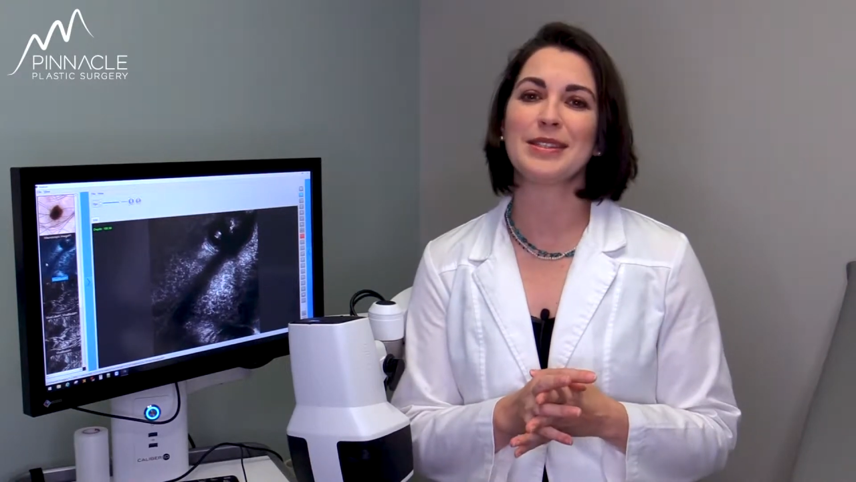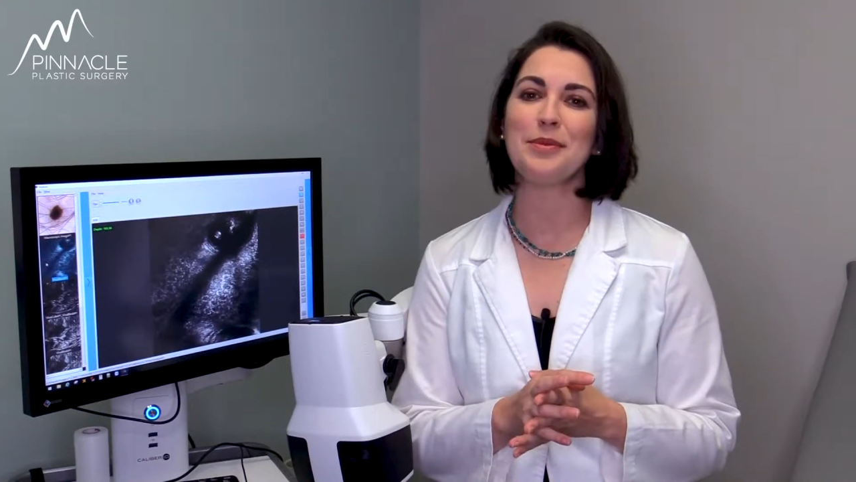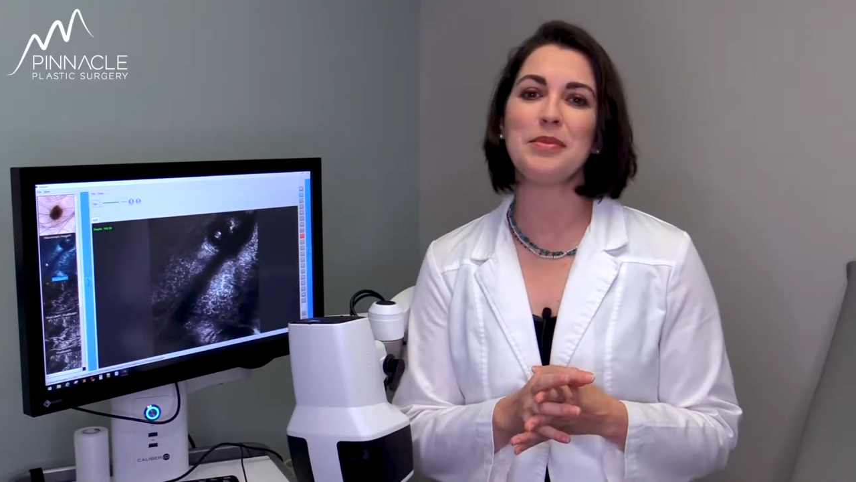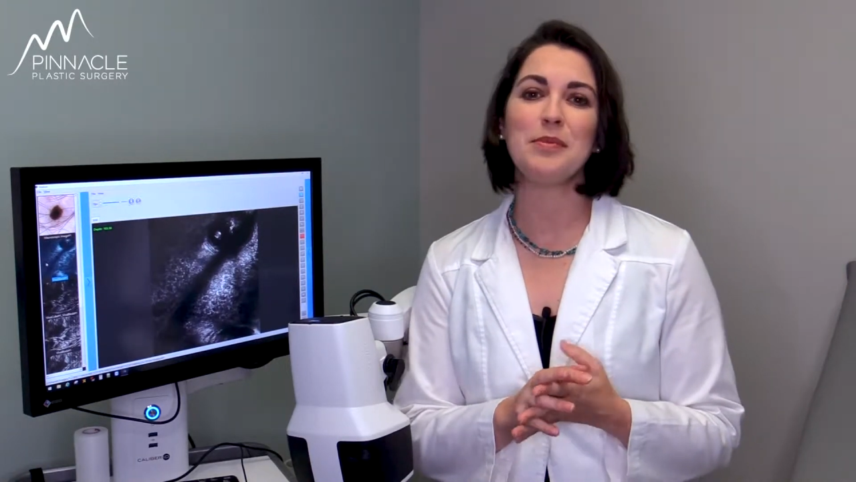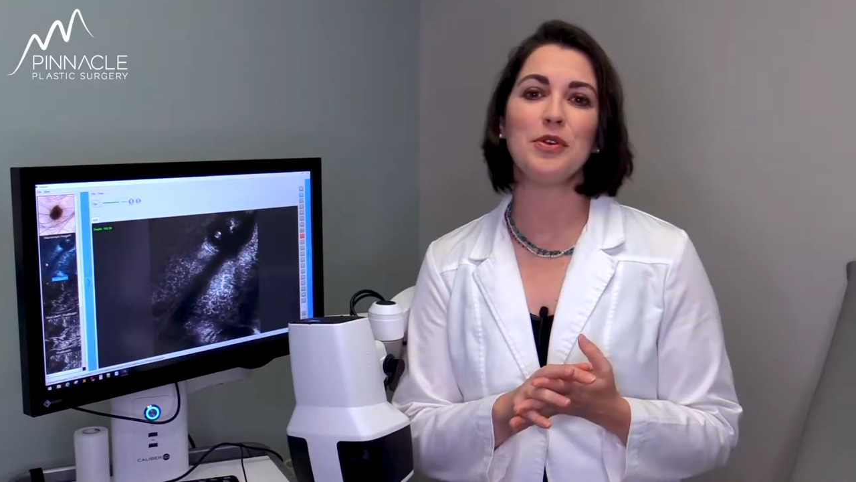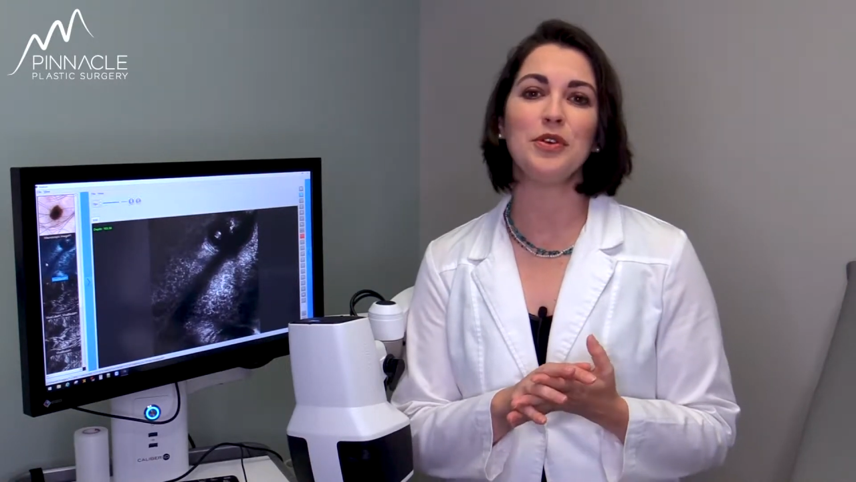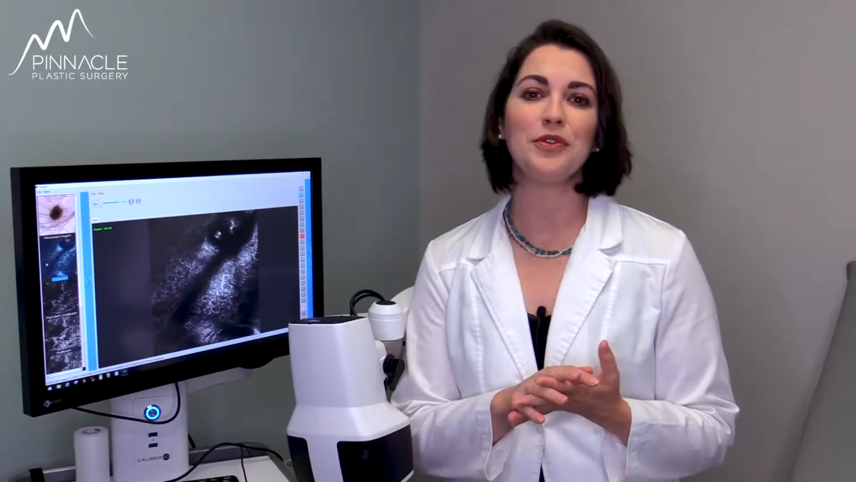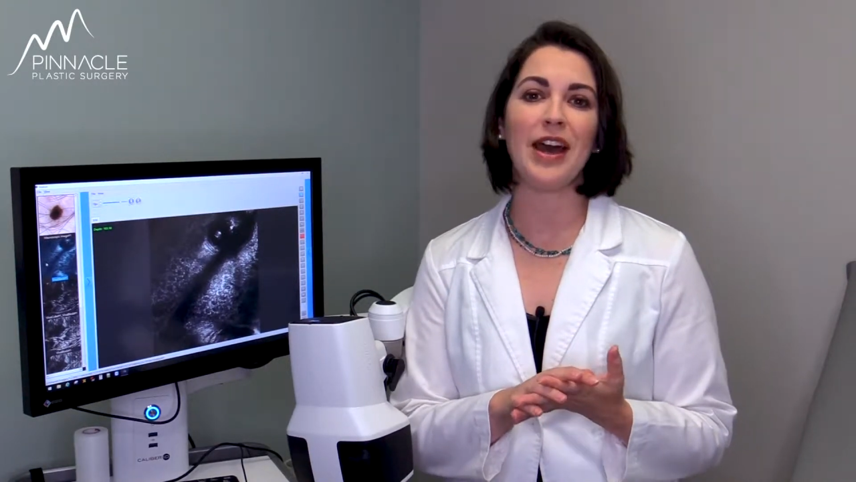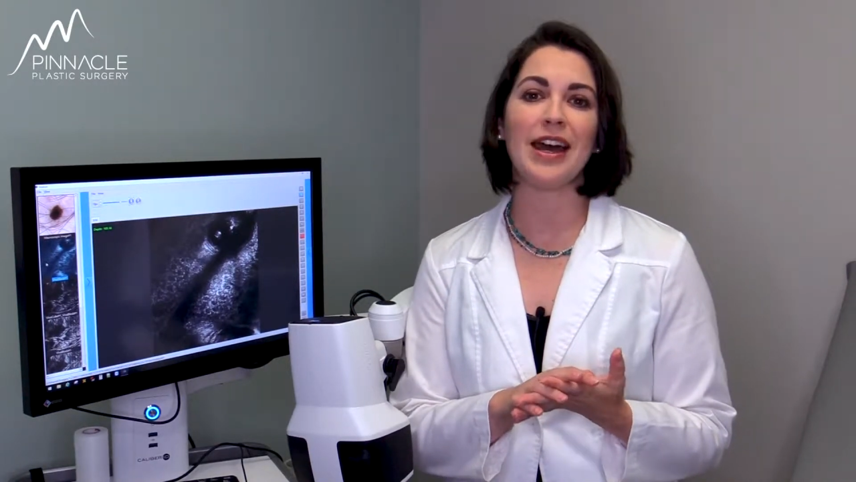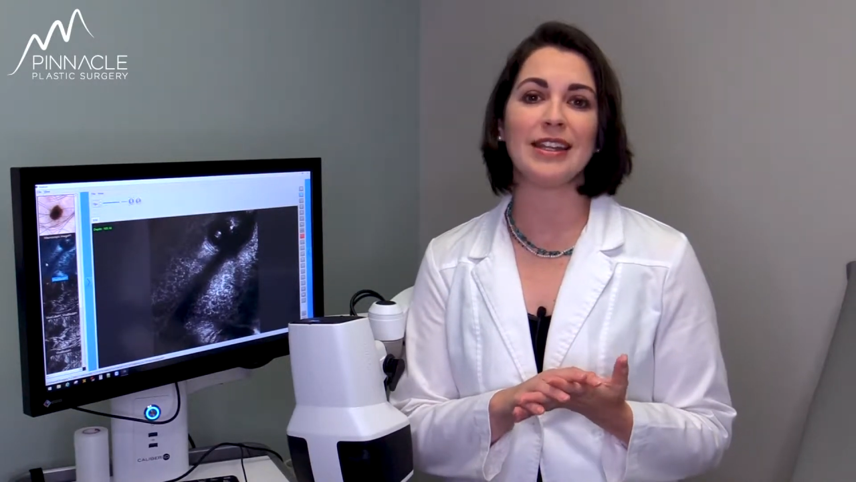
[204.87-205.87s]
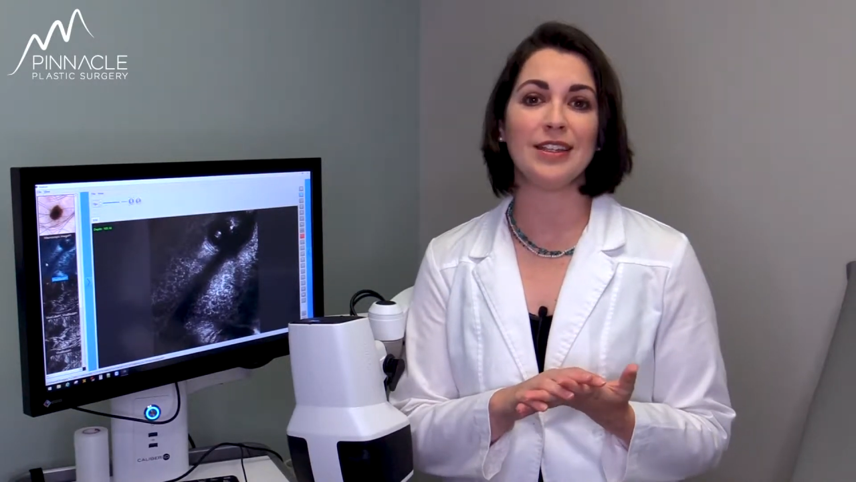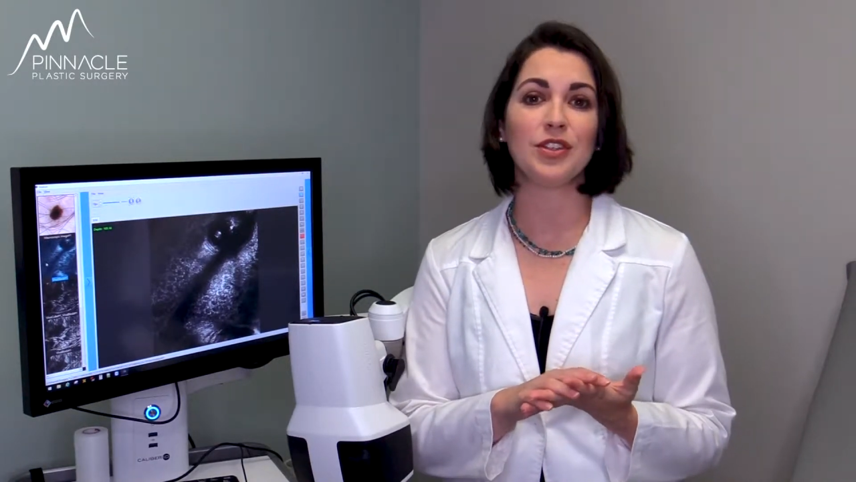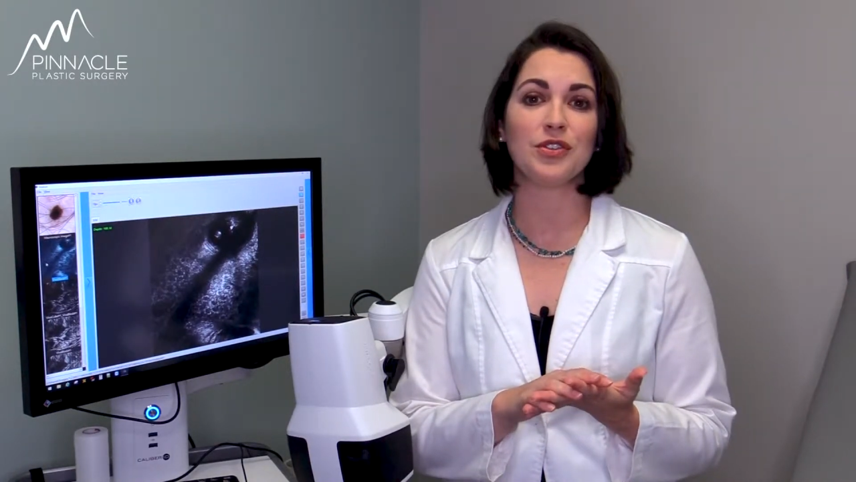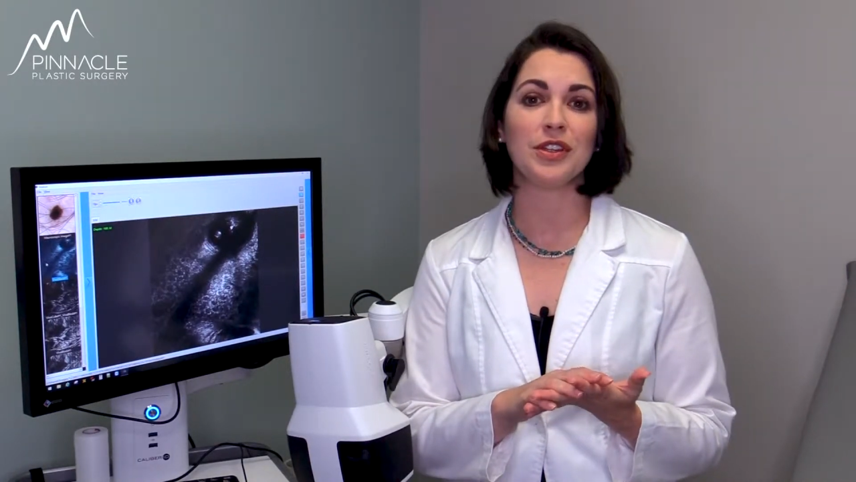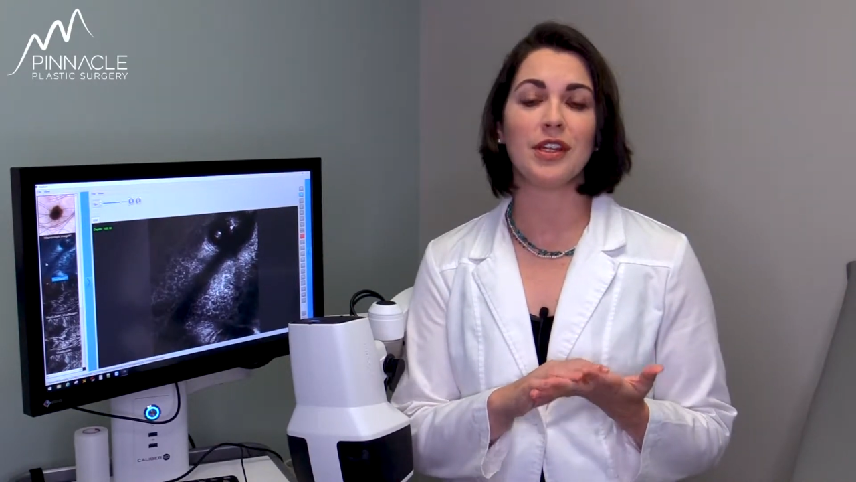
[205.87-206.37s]
Some people who've had a
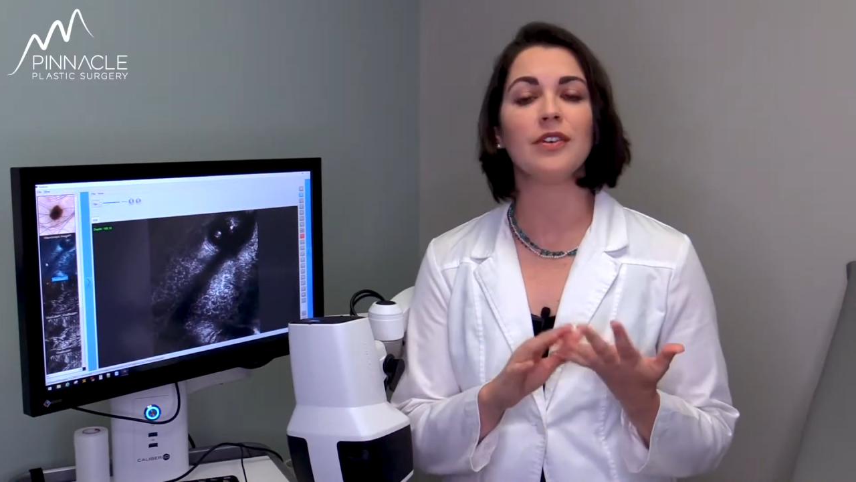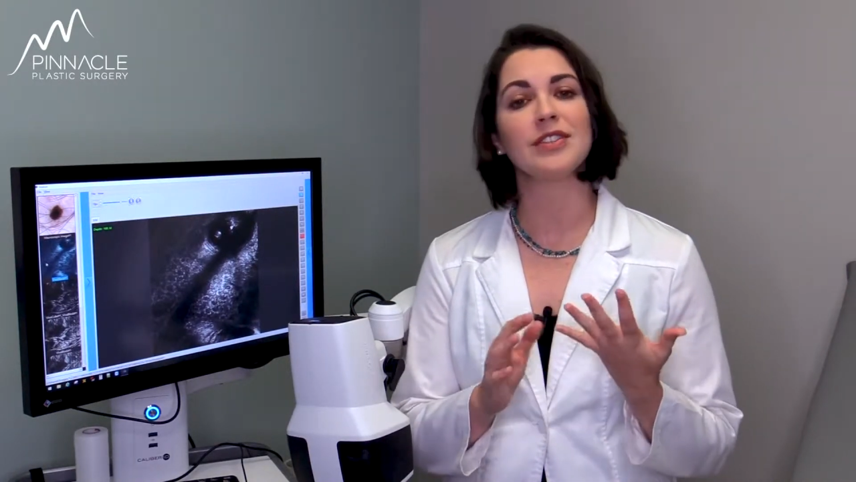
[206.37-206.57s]
history of